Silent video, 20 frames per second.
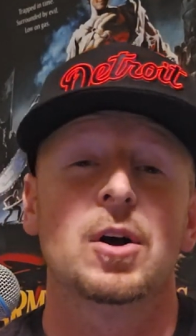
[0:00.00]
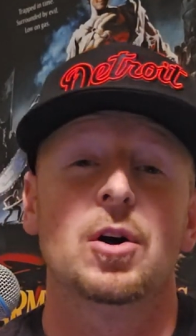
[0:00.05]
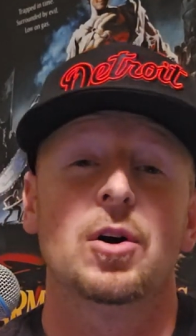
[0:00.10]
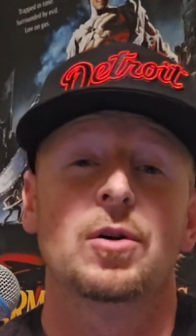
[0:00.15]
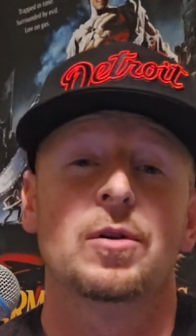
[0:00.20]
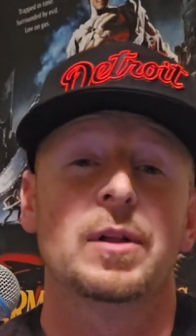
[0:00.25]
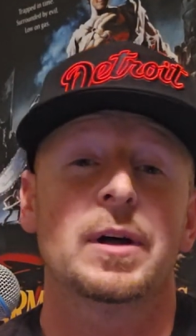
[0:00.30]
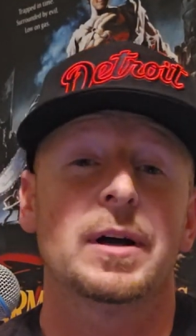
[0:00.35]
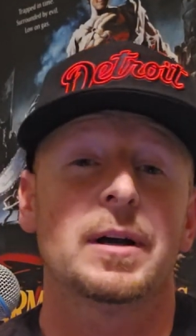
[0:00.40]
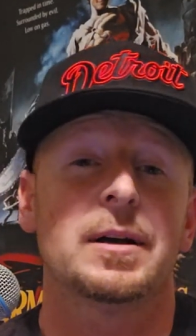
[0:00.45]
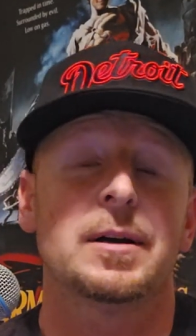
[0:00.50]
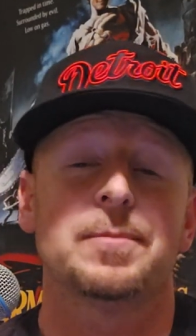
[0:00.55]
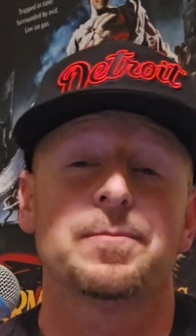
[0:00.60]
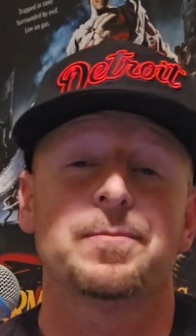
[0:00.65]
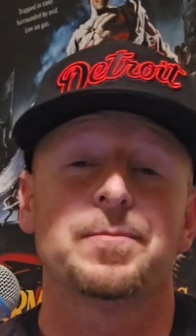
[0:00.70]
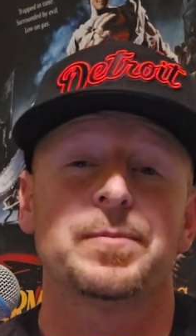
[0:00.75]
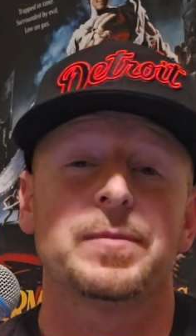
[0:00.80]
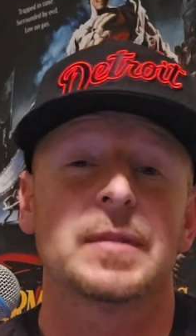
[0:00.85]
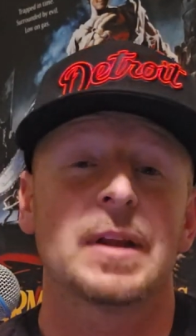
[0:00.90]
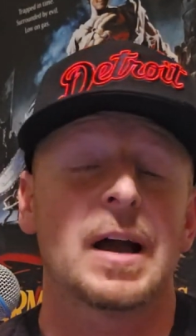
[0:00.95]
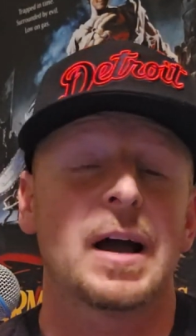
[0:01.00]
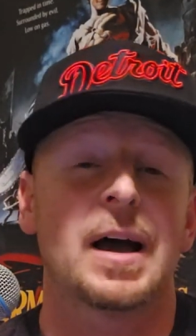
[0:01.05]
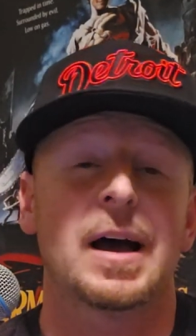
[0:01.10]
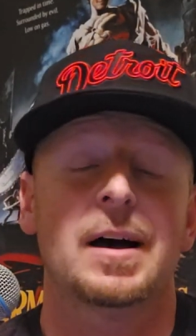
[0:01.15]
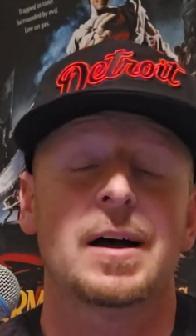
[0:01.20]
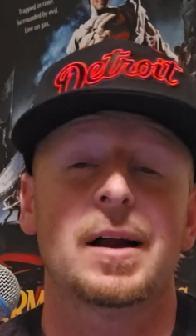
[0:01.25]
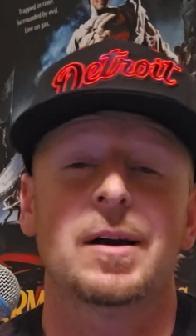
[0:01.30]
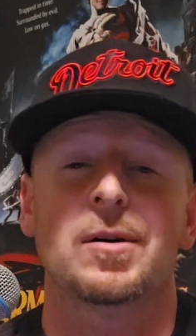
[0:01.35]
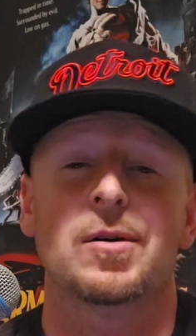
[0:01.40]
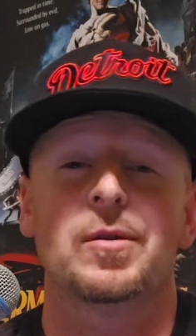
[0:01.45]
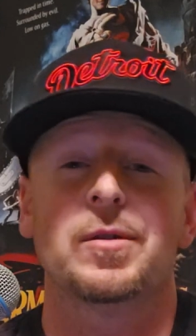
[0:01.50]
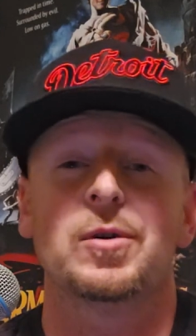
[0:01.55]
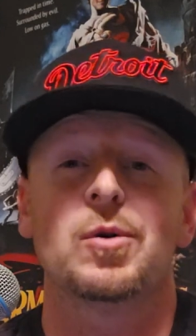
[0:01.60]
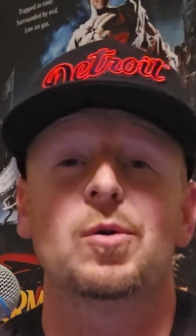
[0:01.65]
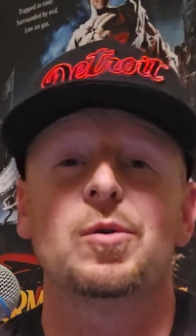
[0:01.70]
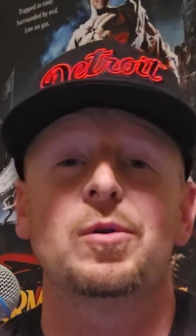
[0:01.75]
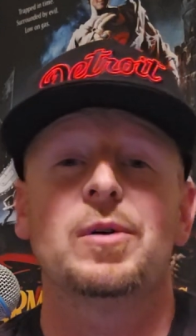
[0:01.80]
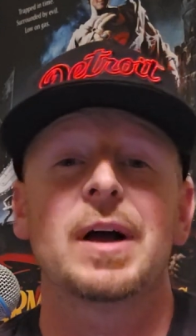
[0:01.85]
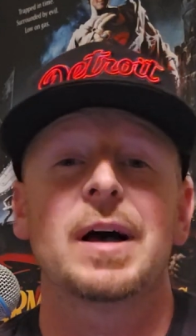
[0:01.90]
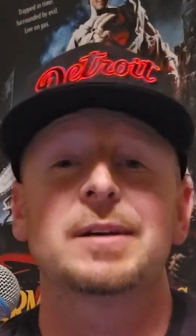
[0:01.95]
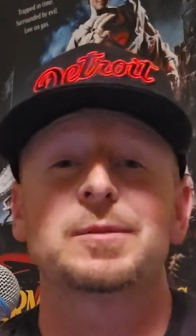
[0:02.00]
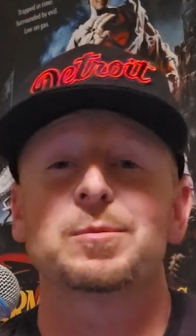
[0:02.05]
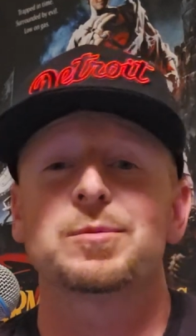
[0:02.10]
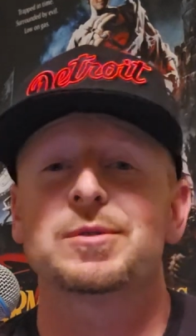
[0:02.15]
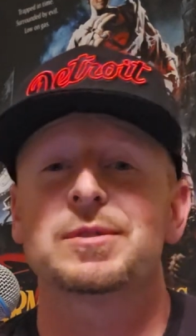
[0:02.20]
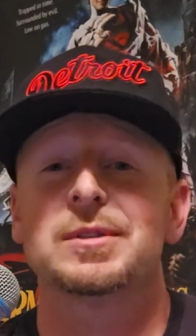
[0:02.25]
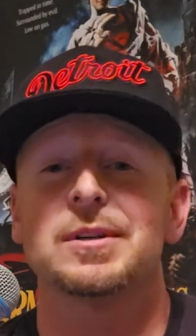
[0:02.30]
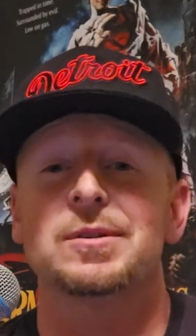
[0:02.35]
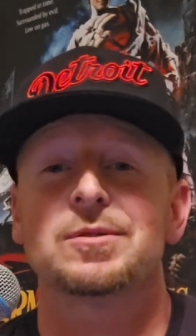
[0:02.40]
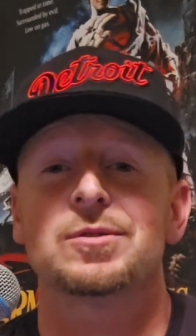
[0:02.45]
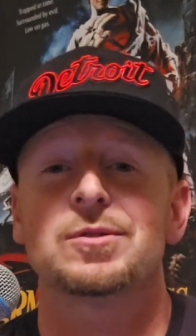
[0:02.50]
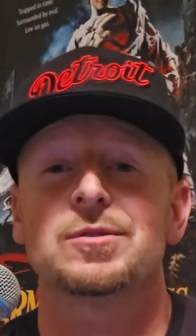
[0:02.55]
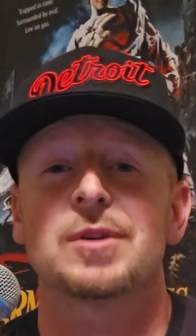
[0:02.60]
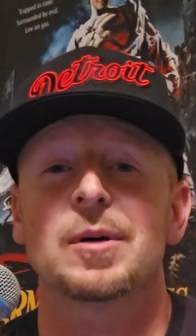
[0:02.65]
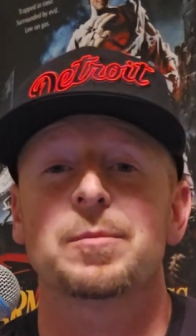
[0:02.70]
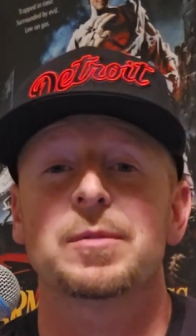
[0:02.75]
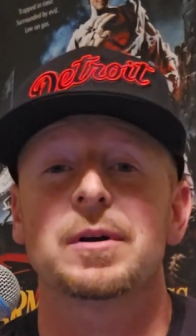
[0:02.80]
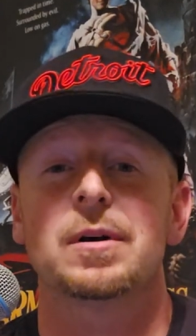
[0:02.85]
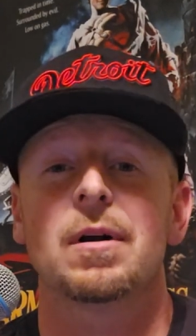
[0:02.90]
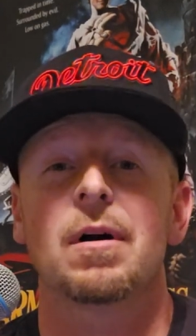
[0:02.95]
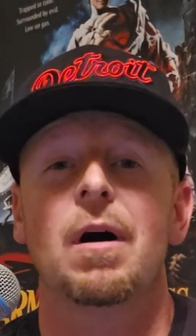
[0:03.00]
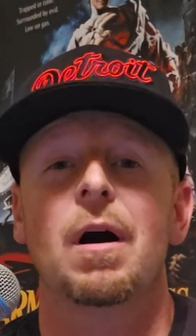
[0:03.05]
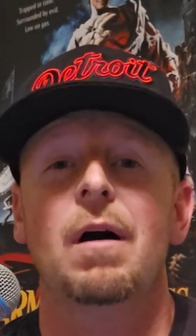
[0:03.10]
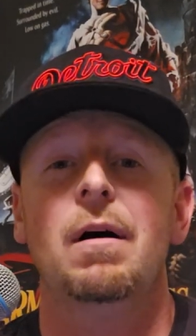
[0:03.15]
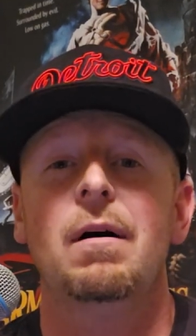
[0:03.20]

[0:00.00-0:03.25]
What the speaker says: Or like, I don't know, the old gospel singers or something are